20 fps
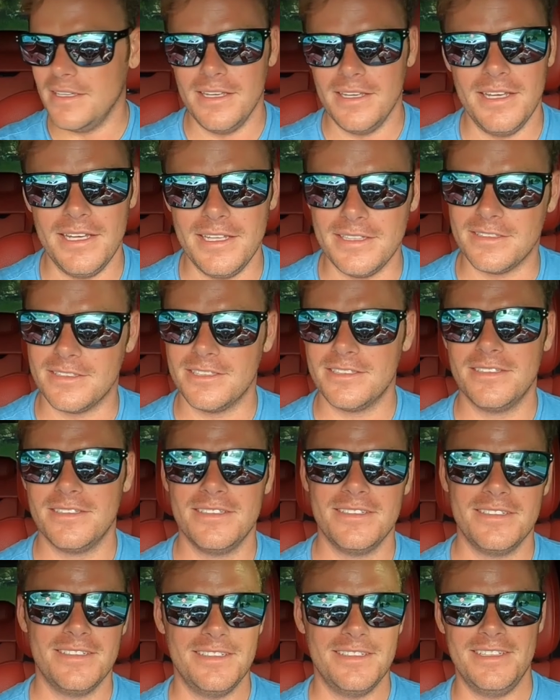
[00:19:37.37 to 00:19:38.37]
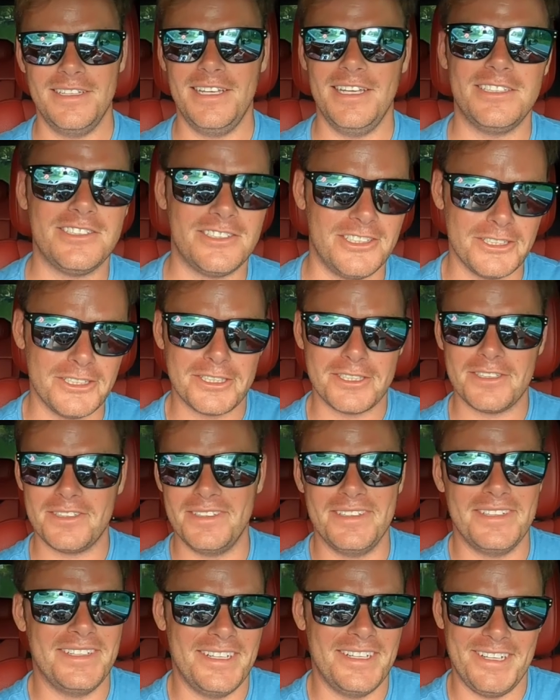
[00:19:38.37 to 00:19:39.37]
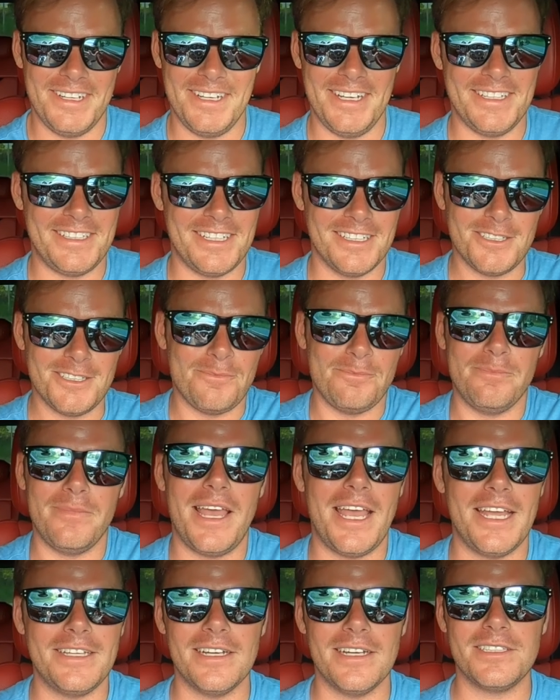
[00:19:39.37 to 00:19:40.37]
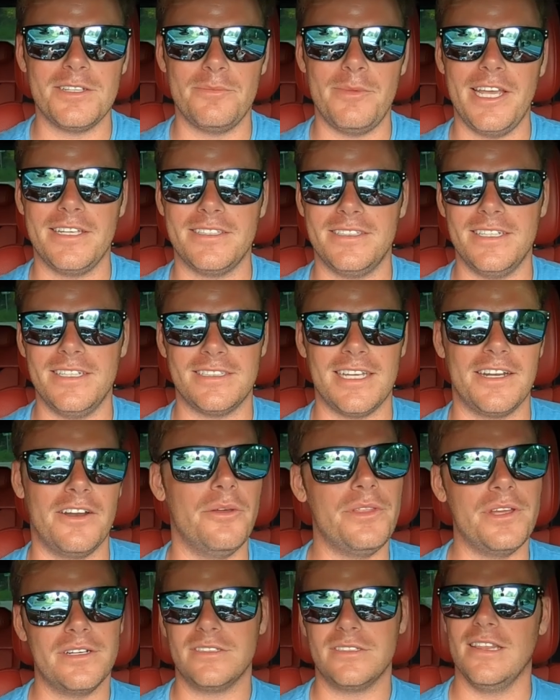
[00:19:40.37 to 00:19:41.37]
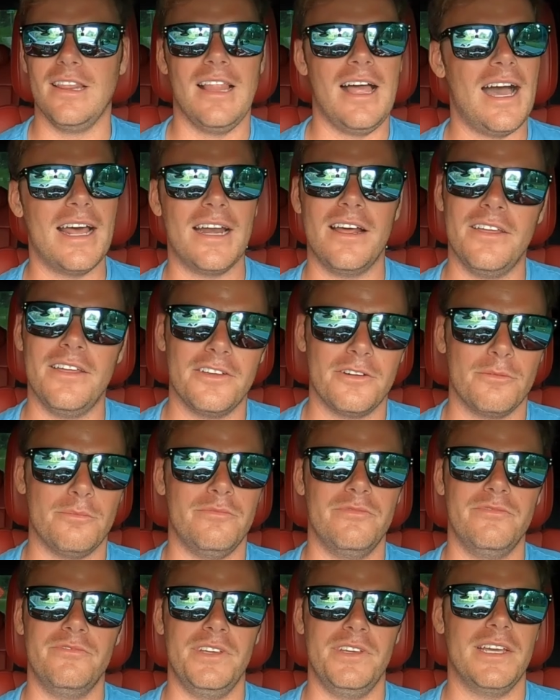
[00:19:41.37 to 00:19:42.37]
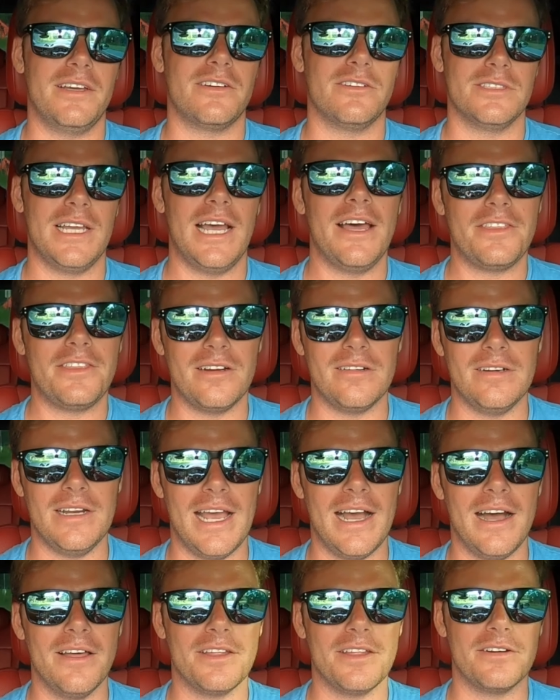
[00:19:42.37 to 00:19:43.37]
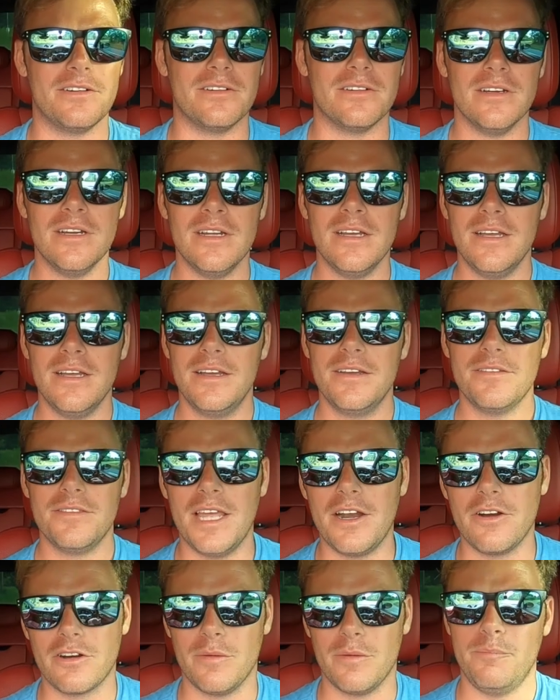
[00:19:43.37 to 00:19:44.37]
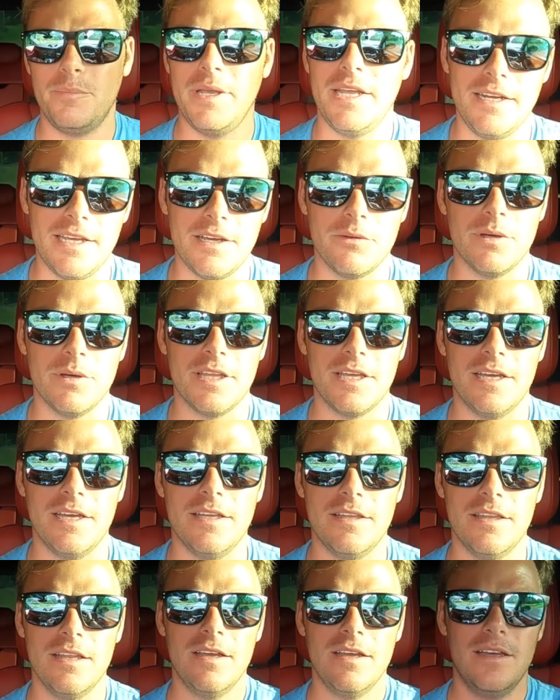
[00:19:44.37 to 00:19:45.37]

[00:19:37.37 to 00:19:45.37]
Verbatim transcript: it's just, it doesn't make sense. I know there's a lot of other vehicles out there now that are competing with it.